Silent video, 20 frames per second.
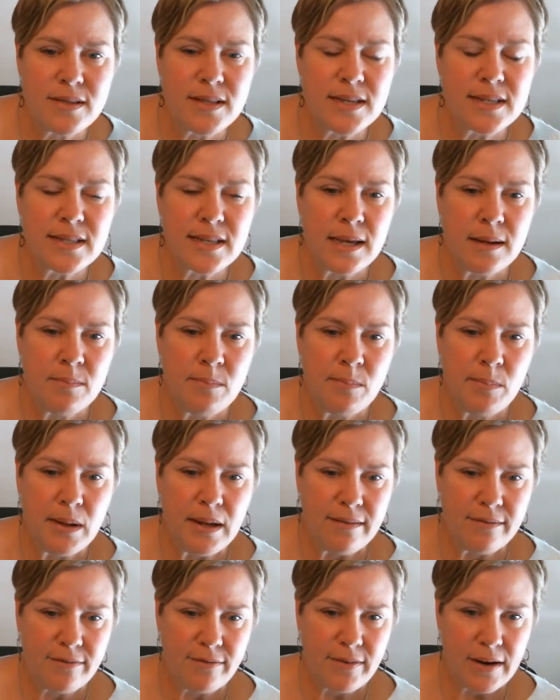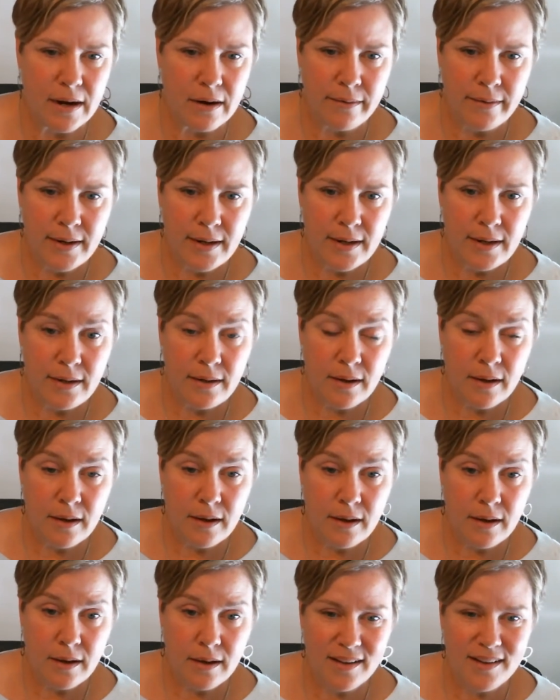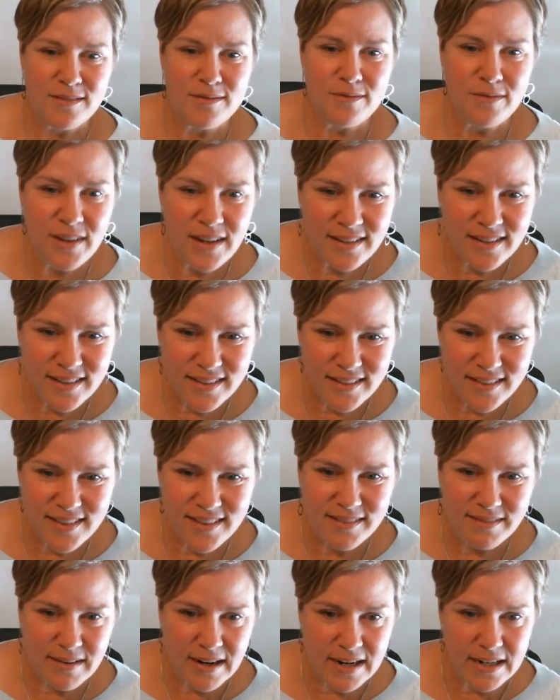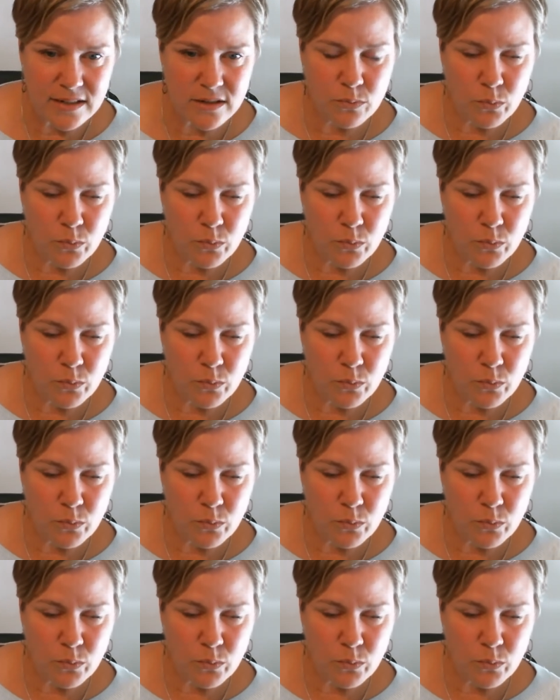this can be very convenient, right?